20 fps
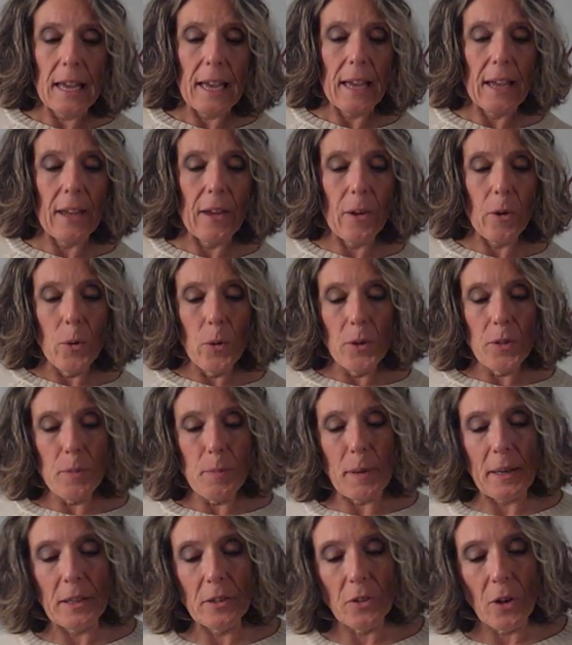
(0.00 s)
uh,
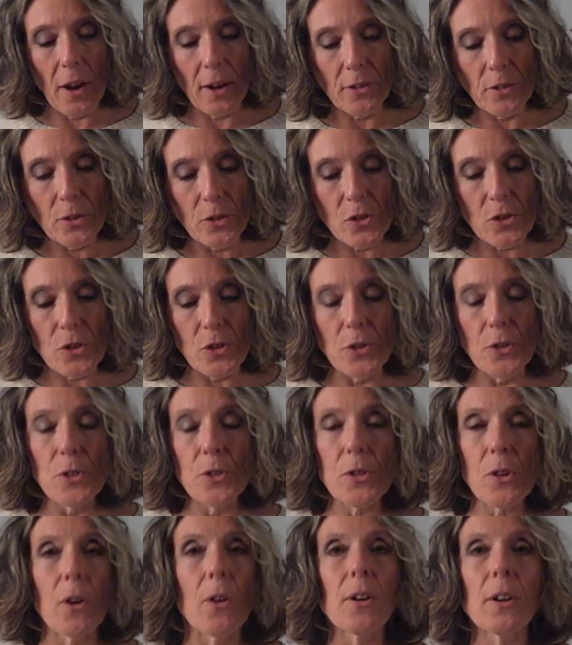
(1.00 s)
orthopedic doctors
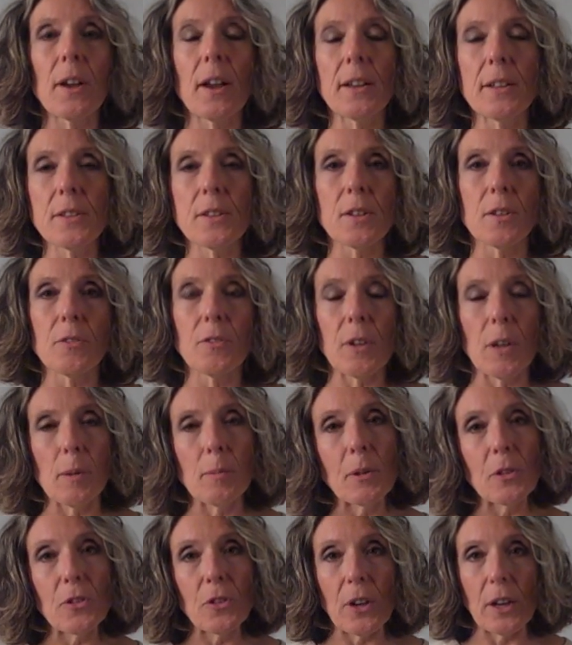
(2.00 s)
use all kinds of
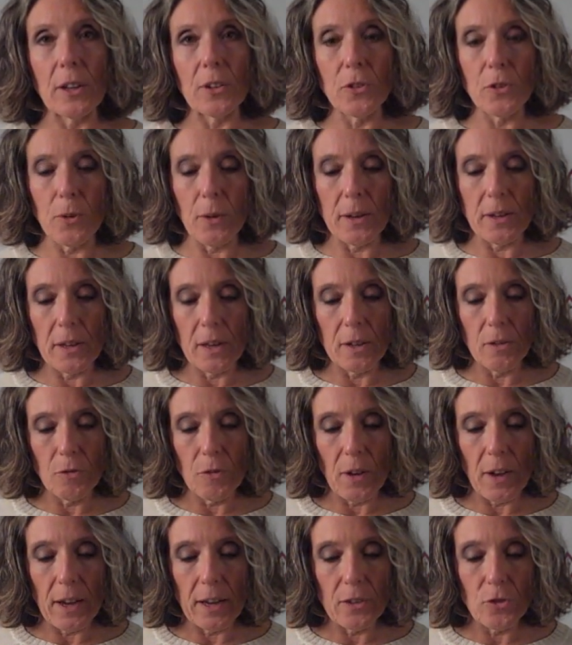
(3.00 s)
imaging to
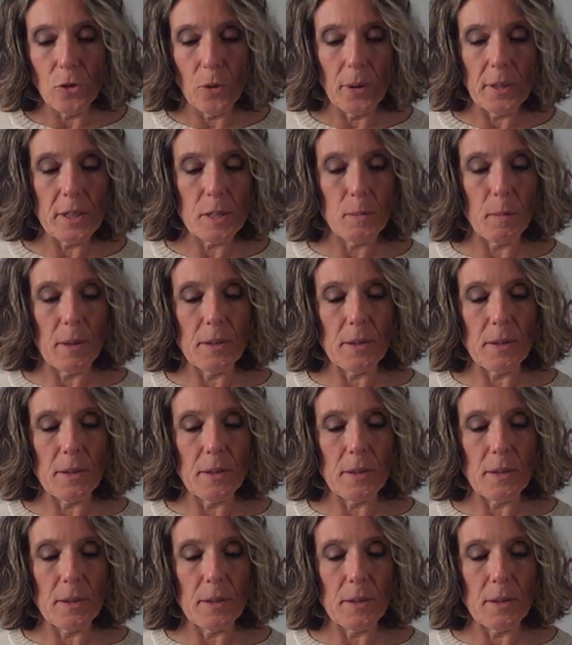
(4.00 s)
identify joints,